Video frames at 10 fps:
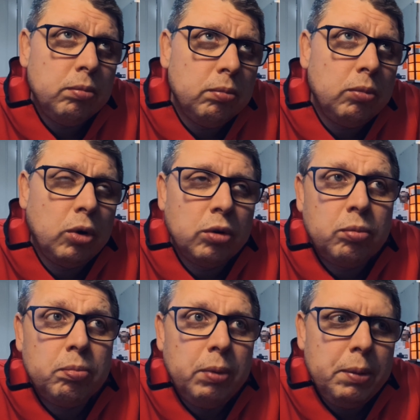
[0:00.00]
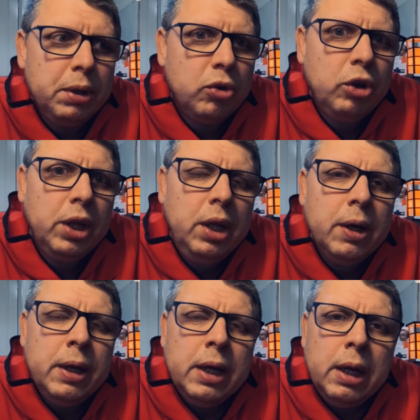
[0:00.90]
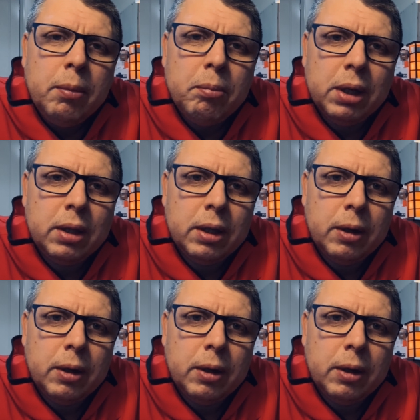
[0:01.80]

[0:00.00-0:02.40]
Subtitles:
or maybe 3. But